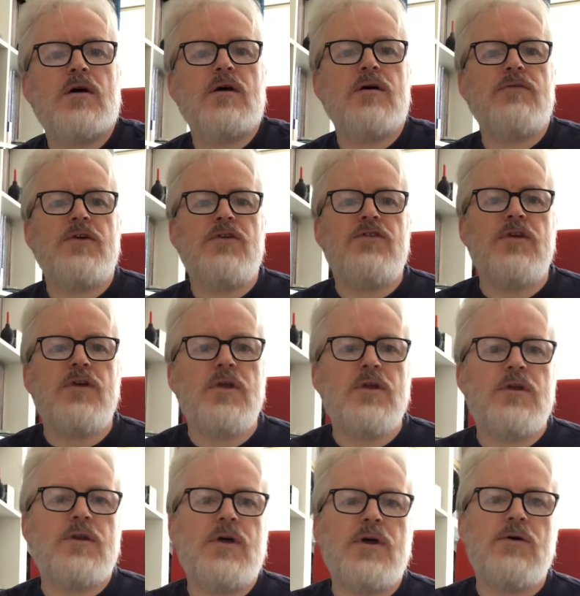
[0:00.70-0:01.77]
IVC,
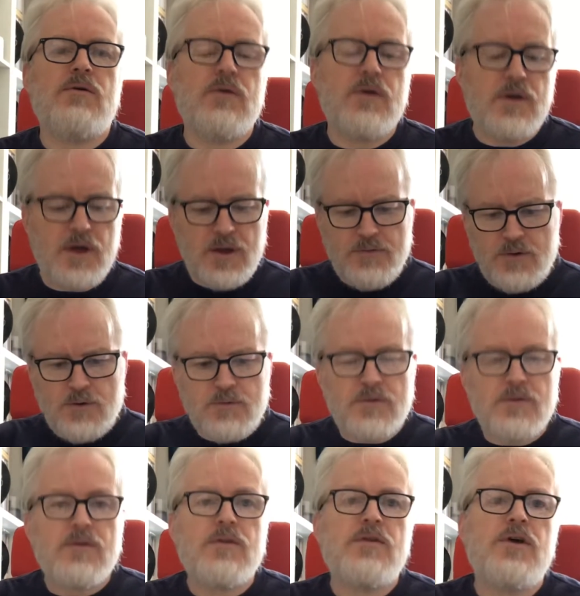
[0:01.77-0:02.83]
Dale Gatefold
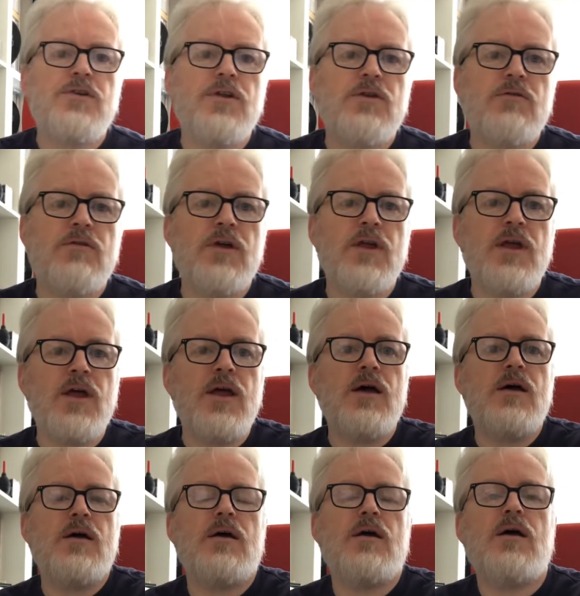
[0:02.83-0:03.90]
33 here.